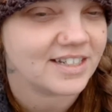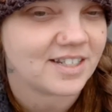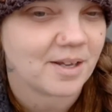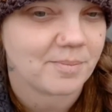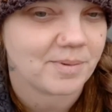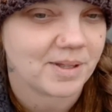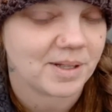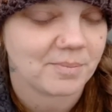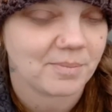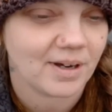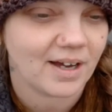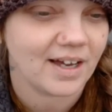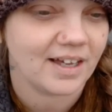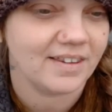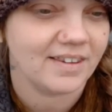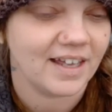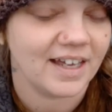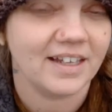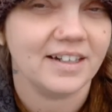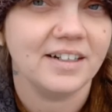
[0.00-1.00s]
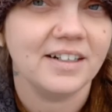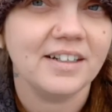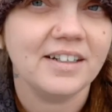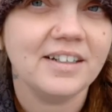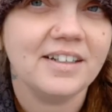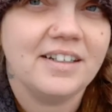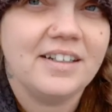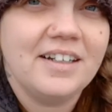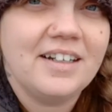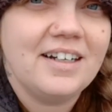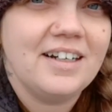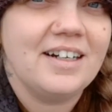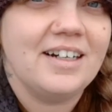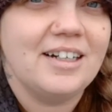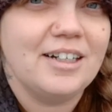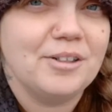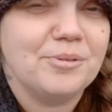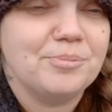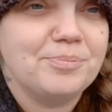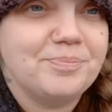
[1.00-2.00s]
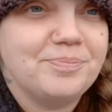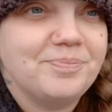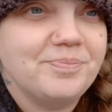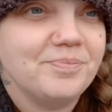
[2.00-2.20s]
something behind that um,